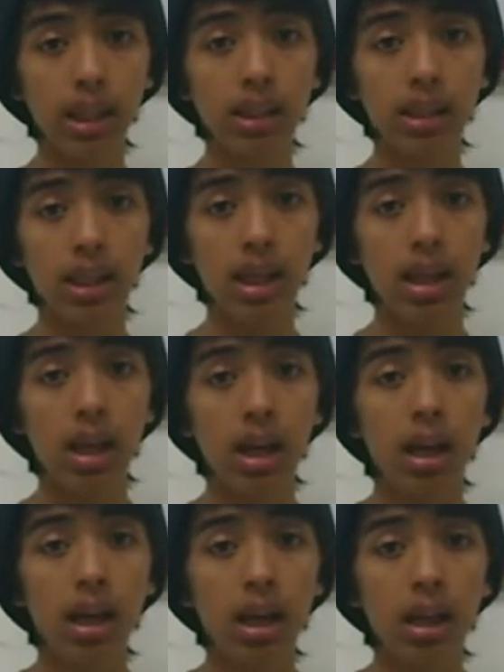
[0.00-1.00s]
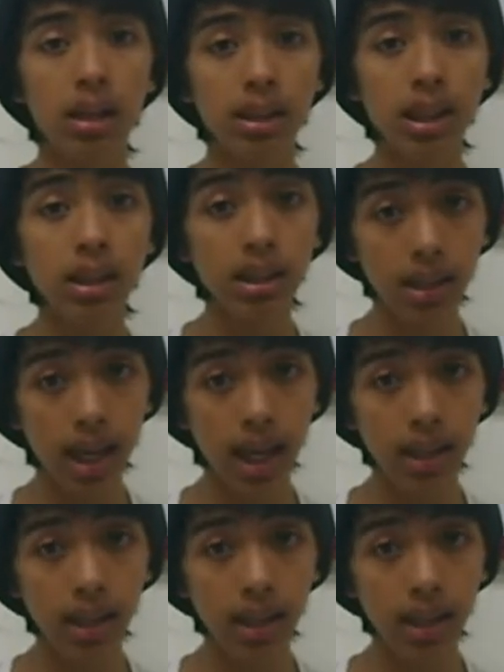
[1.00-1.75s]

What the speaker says: Since then, 6